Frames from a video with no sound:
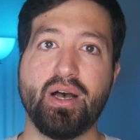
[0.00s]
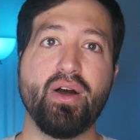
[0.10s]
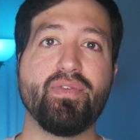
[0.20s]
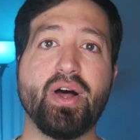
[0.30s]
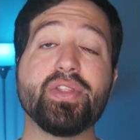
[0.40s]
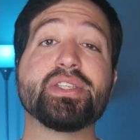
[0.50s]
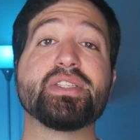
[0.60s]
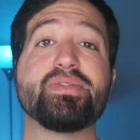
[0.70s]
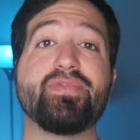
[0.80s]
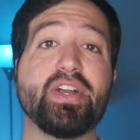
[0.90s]
Overall, this
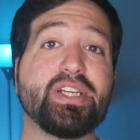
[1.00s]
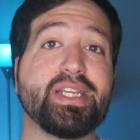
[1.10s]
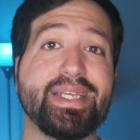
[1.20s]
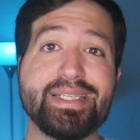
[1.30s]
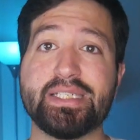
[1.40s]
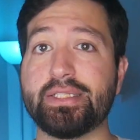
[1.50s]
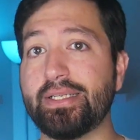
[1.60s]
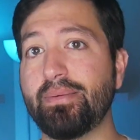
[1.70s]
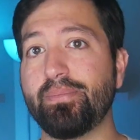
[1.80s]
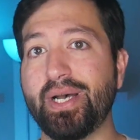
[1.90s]
is a very decent chip,